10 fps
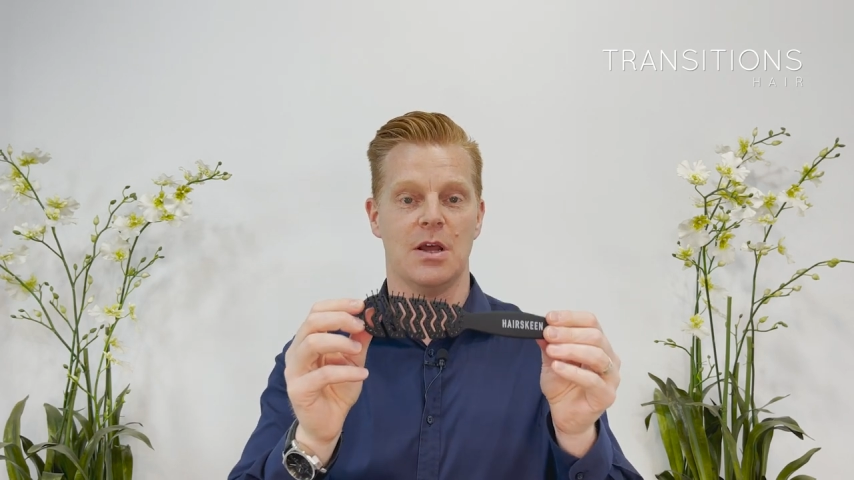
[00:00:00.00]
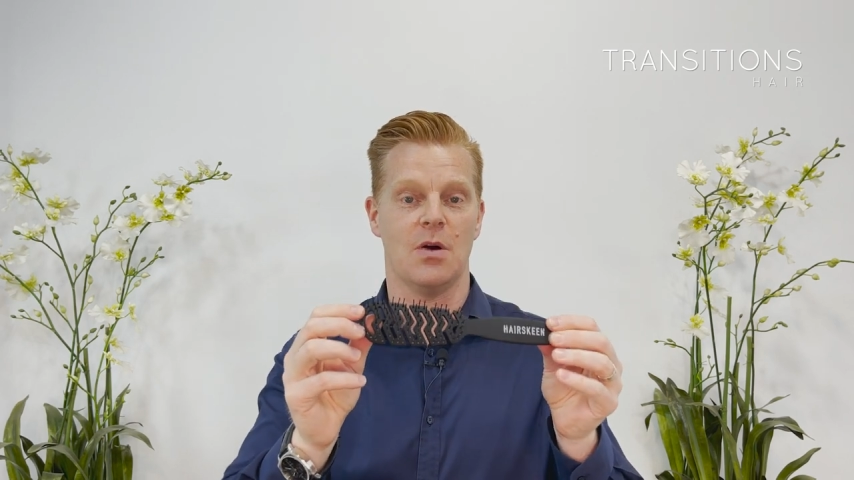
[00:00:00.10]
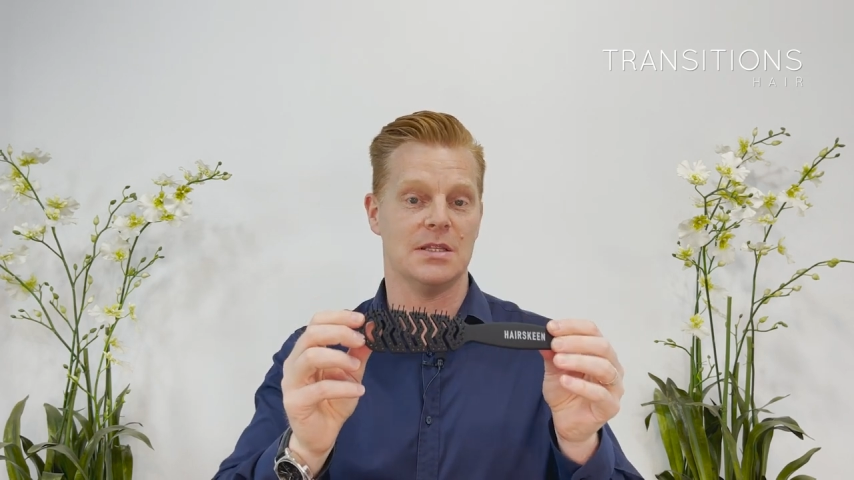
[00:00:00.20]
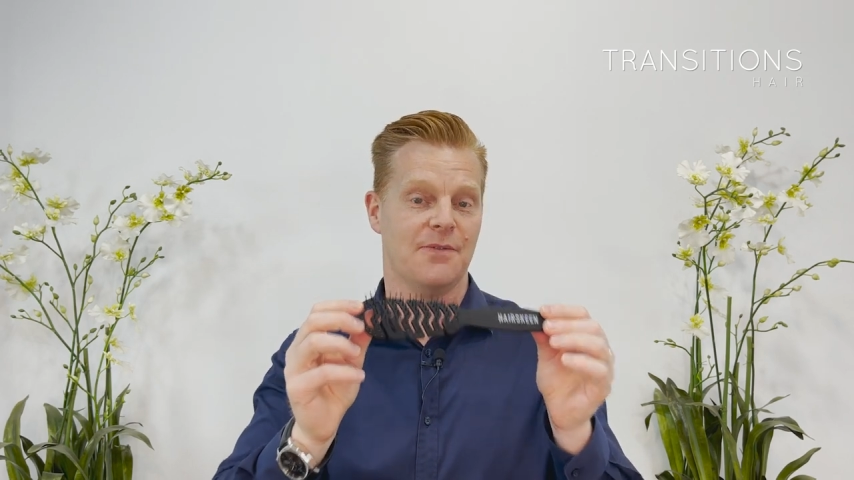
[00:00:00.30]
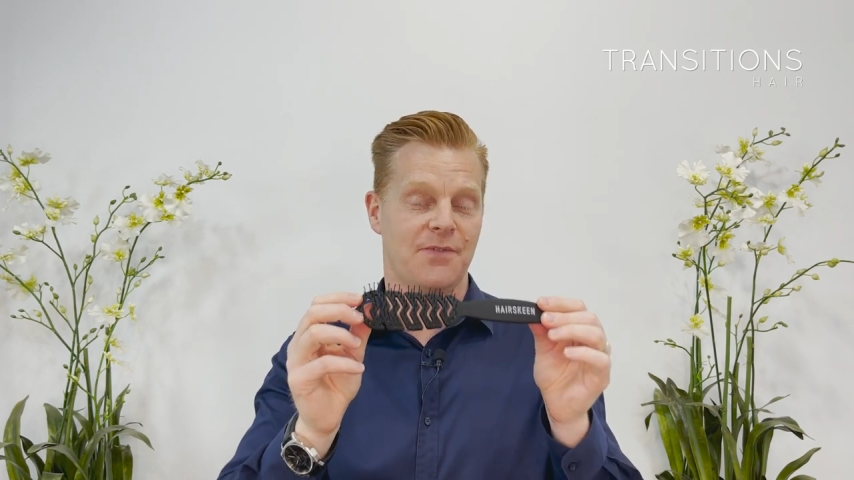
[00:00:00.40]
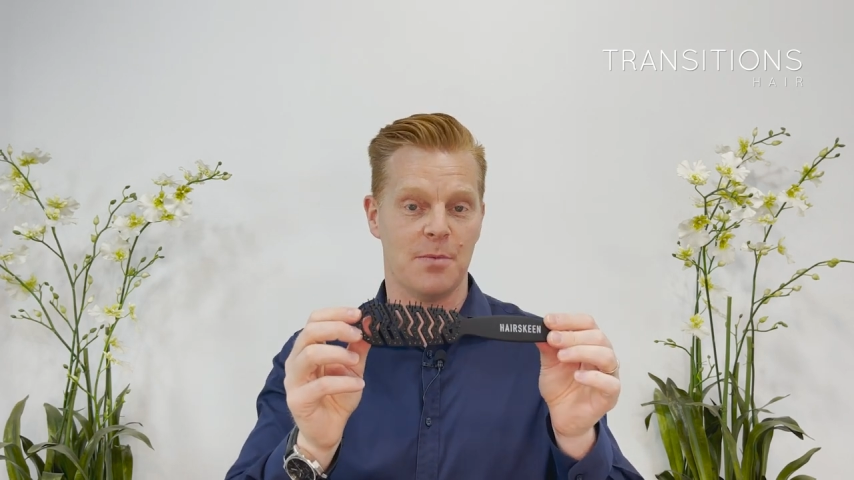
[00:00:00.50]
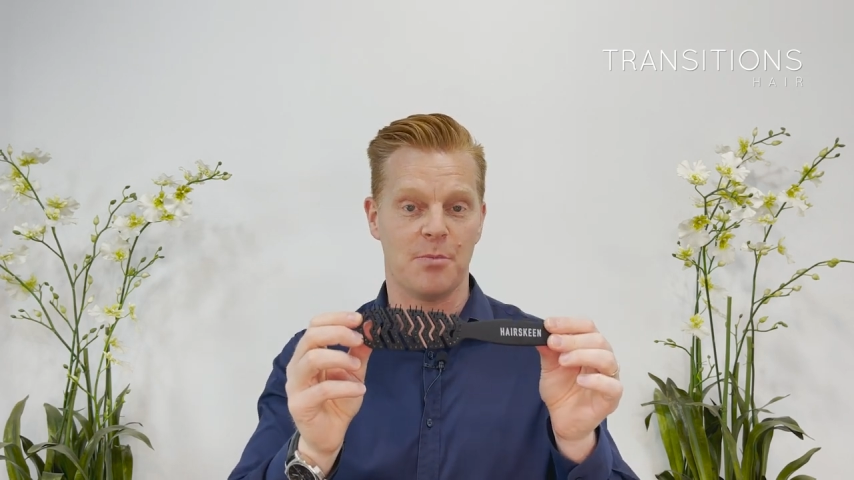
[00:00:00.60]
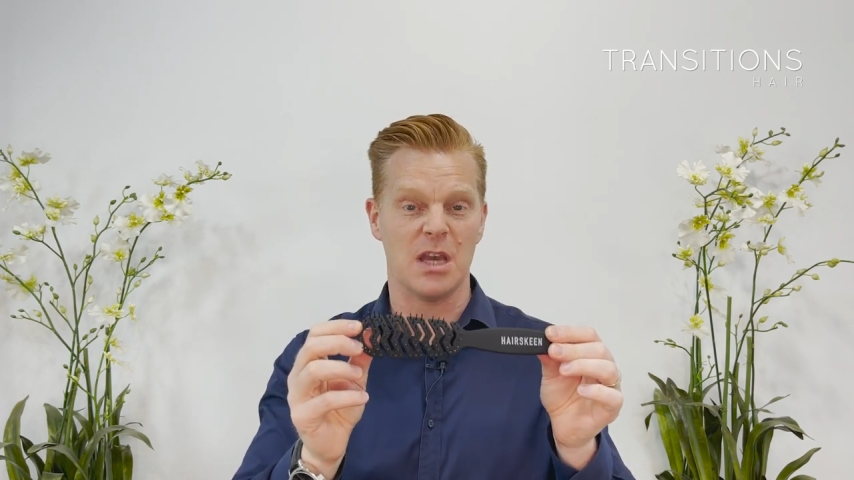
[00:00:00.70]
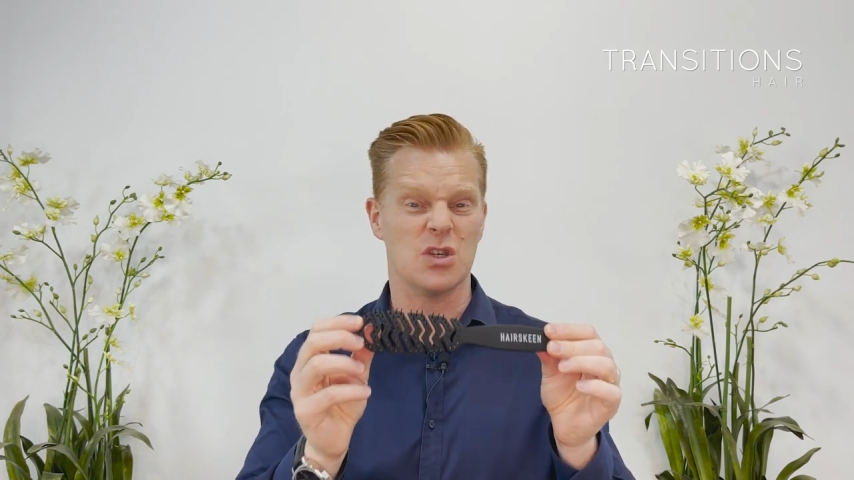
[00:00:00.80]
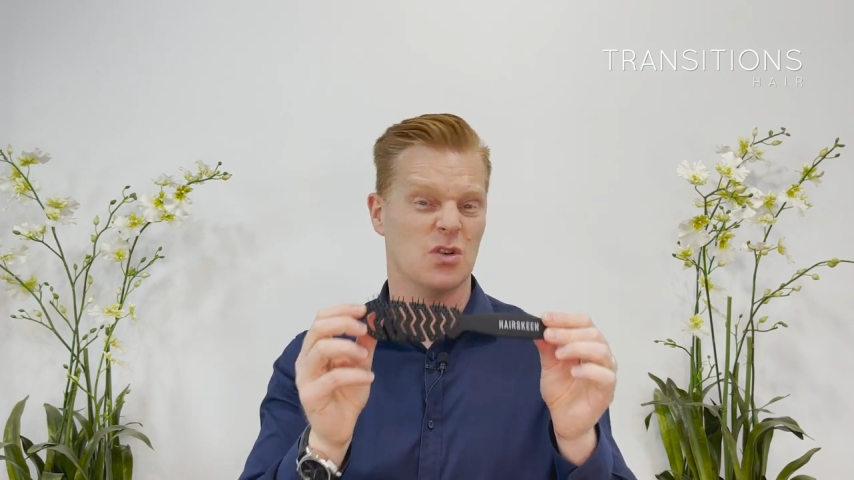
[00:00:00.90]
known as a vent
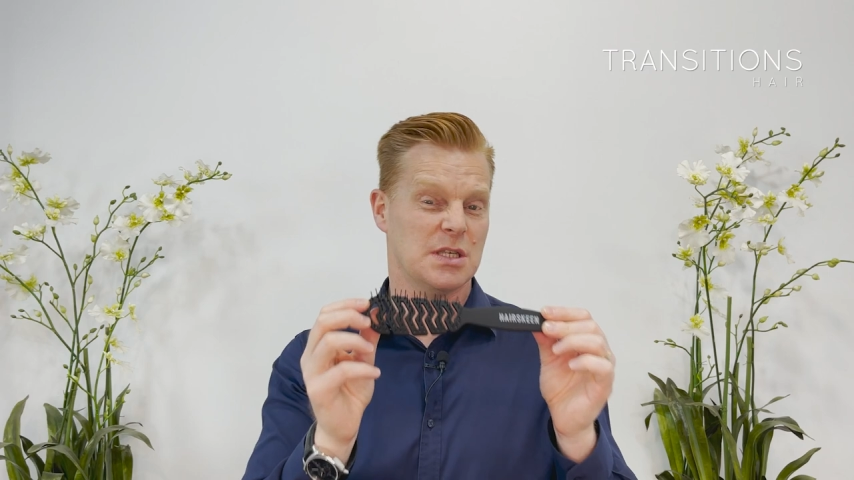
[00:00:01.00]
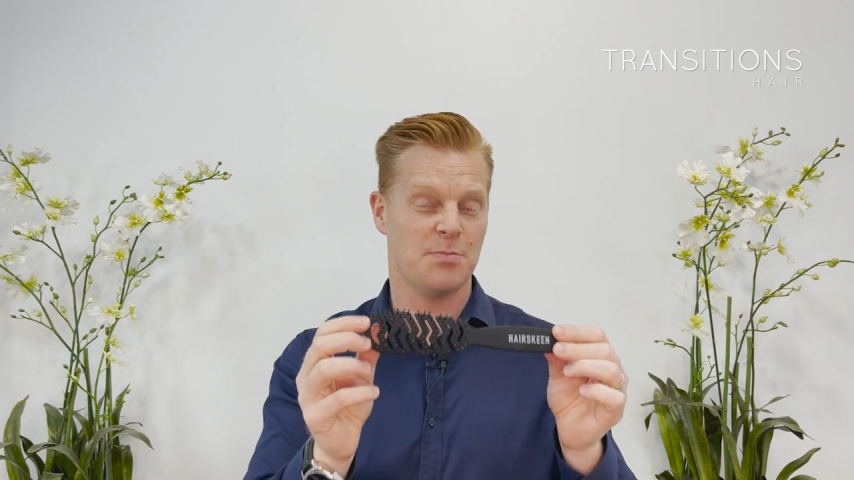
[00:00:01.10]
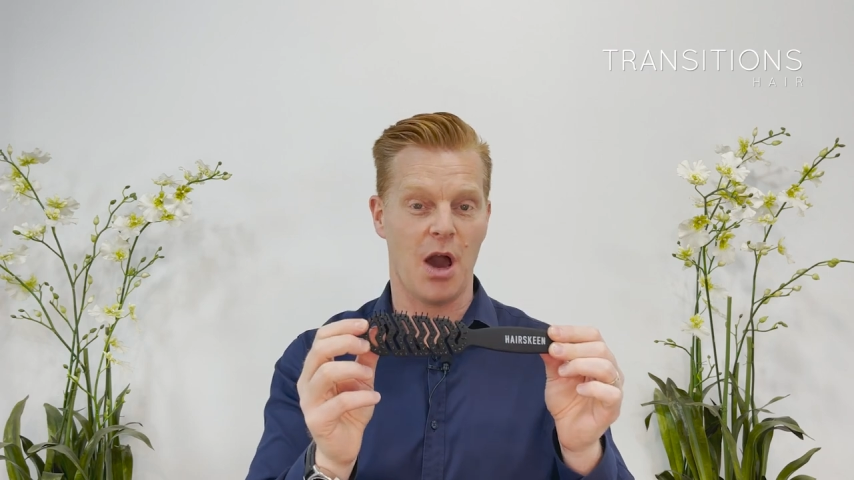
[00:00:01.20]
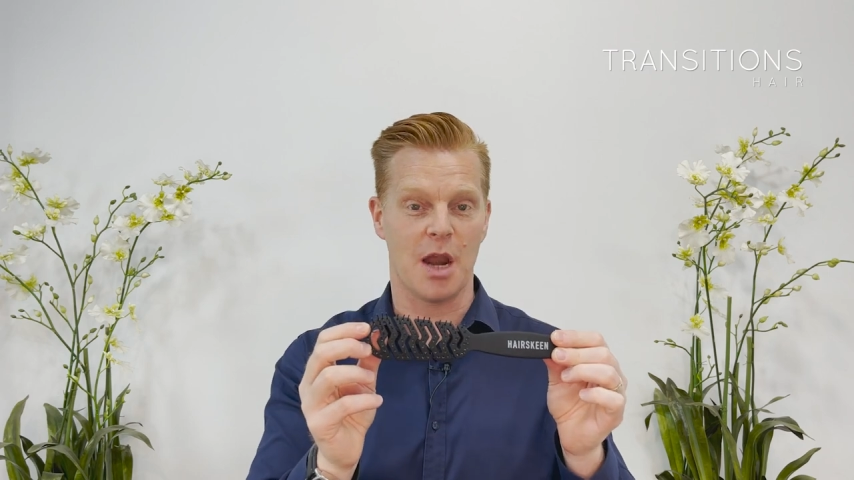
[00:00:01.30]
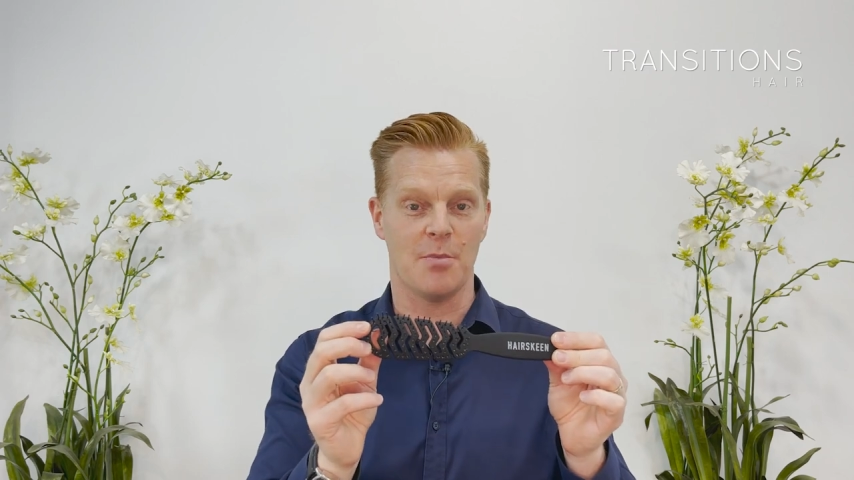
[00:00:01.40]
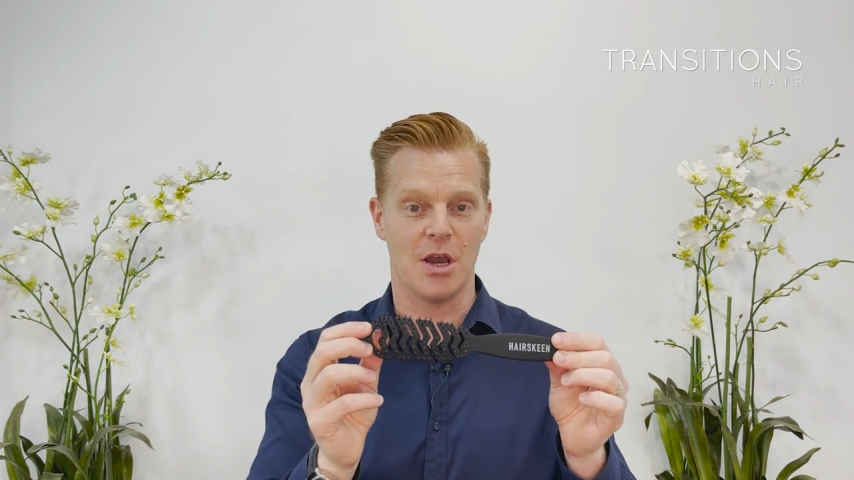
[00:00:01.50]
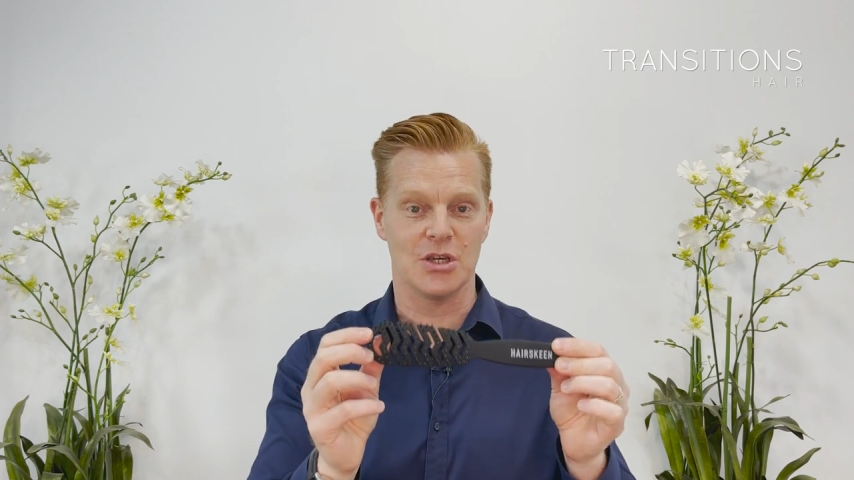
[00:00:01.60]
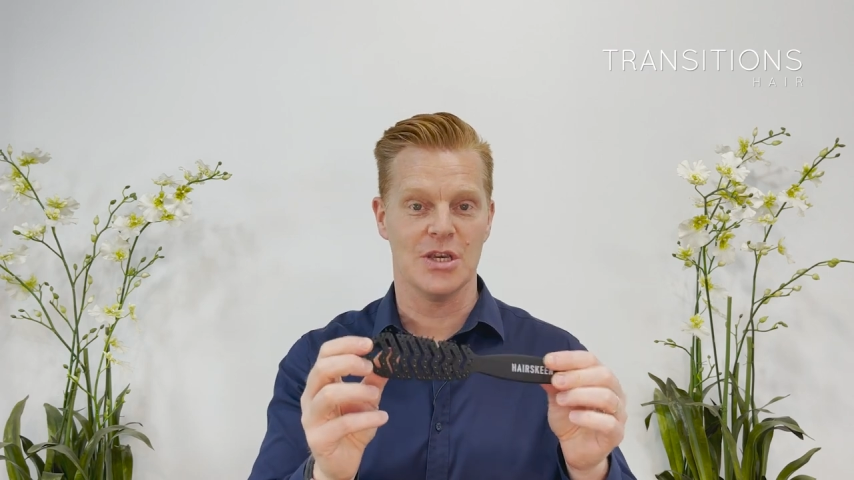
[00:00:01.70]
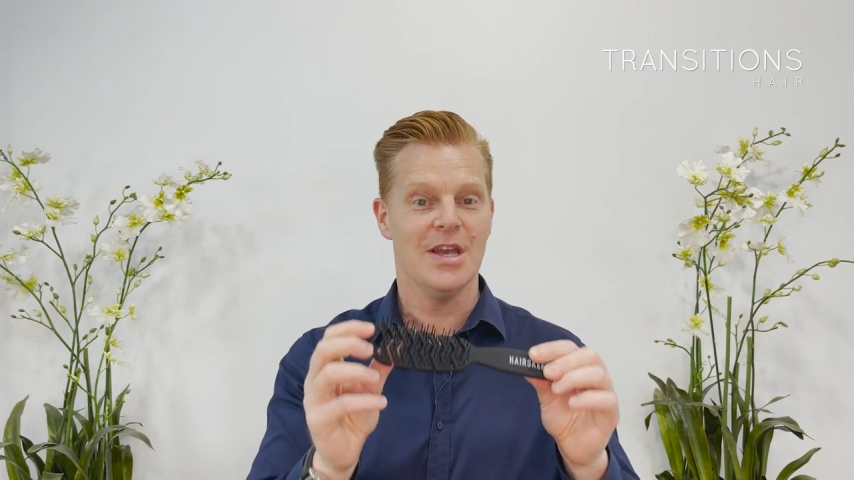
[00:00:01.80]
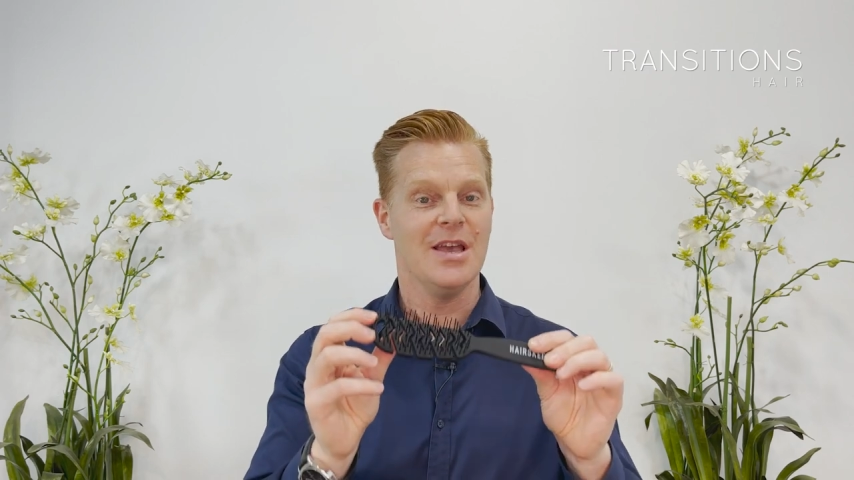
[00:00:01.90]
brush or a spider
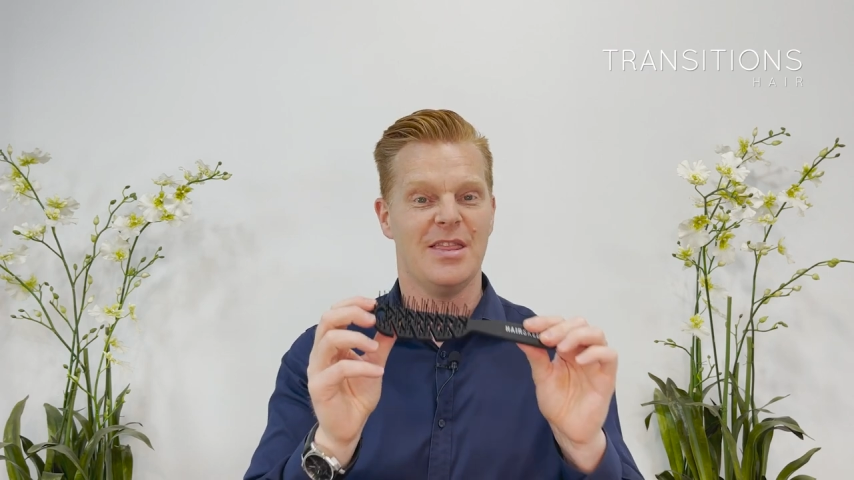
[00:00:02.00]
brush.